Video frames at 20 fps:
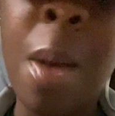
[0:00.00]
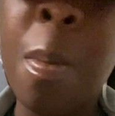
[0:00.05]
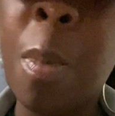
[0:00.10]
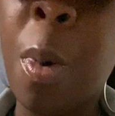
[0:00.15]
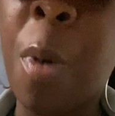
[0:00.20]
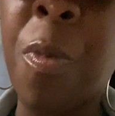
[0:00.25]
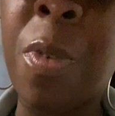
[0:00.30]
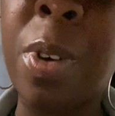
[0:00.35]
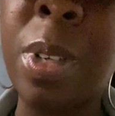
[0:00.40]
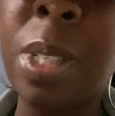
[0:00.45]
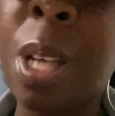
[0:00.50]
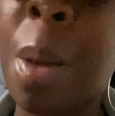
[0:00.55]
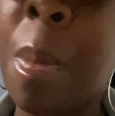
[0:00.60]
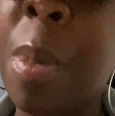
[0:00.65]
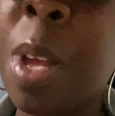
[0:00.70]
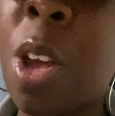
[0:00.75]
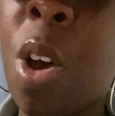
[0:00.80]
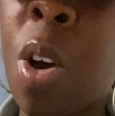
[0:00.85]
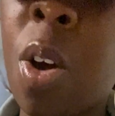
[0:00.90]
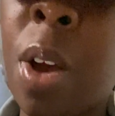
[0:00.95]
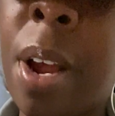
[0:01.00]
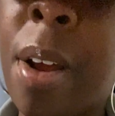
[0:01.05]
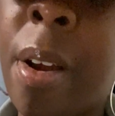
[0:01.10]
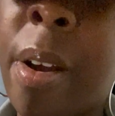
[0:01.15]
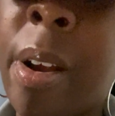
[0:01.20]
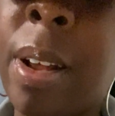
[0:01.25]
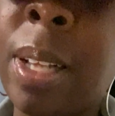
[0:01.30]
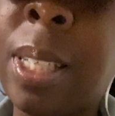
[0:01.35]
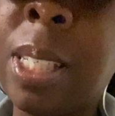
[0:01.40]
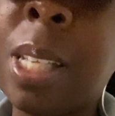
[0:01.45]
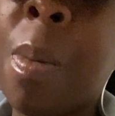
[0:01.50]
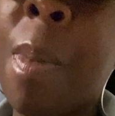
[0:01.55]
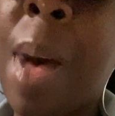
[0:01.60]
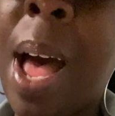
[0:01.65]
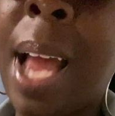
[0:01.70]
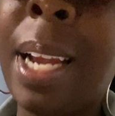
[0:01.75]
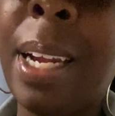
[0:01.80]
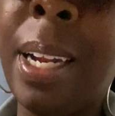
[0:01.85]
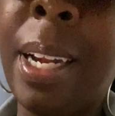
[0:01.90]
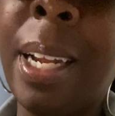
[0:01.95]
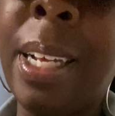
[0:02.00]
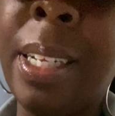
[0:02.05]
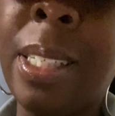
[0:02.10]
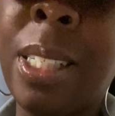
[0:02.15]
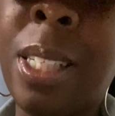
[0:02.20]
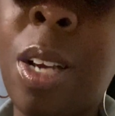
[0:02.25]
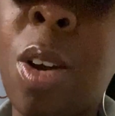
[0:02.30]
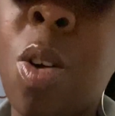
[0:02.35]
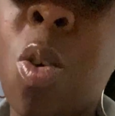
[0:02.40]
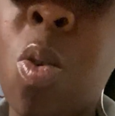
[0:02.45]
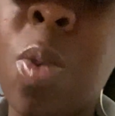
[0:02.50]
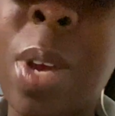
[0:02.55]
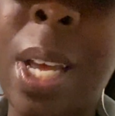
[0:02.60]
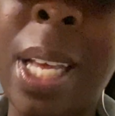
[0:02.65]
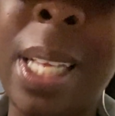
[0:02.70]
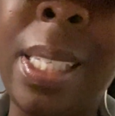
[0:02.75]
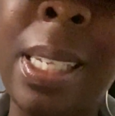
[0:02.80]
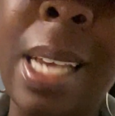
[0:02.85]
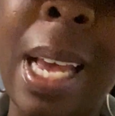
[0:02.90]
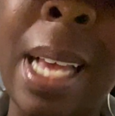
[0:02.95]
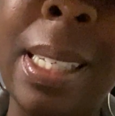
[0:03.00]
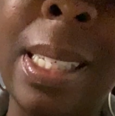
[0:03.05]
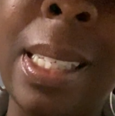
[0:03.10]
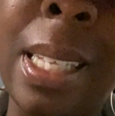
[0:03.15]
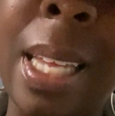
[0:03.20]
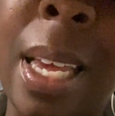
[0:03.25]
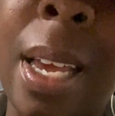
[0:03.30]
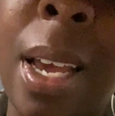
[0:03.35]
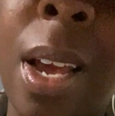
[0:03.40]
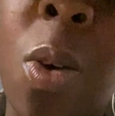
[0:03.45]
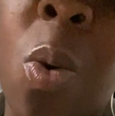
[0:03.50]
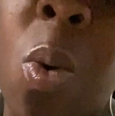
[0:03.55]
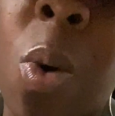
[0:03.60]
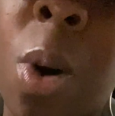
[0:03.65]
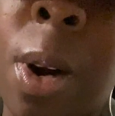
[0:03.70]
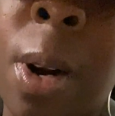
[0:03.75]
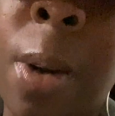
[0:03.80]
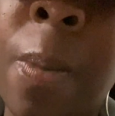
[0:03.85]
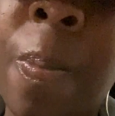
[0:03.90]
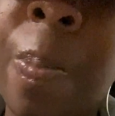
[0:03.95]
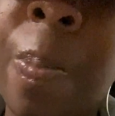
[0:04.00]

But for some of y'all here, somebody needs to go get tested or